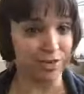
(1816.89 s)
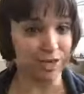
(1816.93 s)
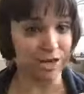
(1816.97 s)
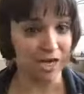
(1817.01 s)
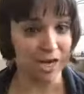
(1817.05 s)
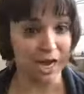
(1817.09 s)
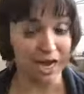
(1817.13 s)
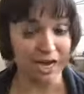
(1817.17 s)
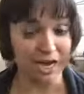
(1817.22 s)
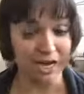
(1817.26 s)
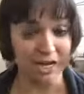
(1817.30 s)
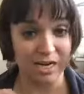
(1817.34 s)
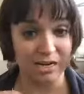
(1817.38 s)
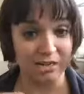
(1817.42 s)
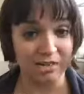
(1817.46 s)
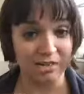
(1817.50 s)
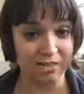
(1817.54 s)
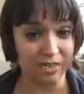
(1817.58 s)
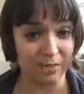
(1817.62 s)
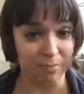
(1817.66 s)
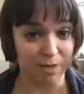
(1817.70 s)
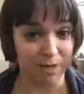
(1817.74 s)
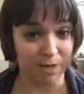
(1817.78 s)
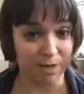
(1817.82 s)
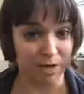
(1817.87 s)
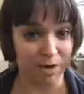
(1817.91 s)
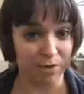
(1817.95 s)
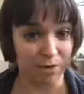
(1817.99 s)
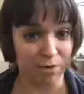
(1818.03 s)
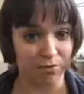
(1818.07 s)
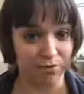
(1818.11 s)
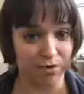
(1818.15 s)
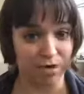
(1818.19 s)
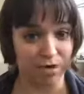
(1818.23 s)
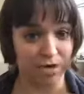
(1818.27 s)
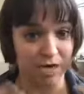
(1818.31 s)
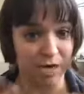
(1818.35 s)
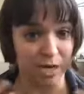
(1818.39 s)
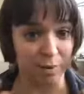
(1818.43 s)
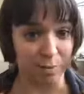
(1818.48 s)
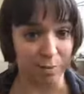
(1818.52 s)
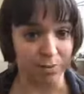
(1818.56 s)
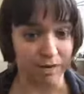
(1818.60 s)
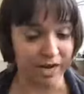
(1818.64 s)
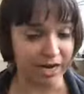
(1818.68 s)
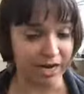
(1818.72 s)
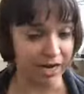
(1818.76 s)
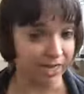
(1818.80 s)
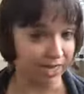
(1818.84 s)
If you need handouts, let me know. If you need
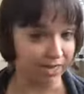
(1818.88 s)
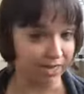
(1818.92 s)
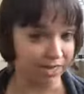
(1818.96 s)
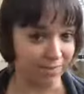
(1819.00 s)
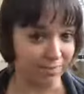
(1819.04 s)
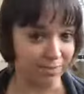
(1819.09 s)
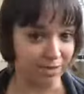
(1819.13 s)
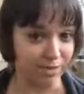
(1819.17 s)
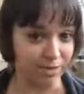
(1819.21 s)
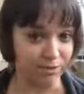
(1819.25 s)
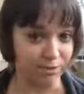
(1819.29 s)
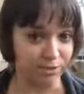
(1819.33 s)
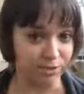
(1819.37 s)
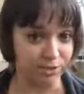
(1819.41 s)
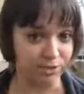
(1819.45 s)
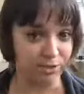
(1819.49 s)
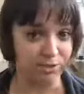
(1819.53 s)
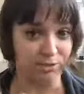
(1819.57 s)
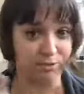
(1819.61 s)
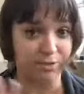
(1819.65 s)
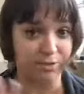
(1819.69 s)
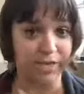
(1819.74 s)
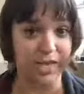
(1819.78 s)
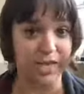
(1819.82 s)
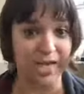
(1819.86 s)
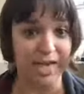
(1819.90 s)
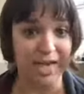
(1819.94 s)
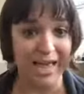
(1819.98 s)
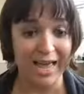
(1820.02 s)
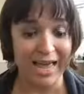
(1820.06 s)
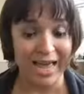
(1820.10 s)
help writing it, let me know too.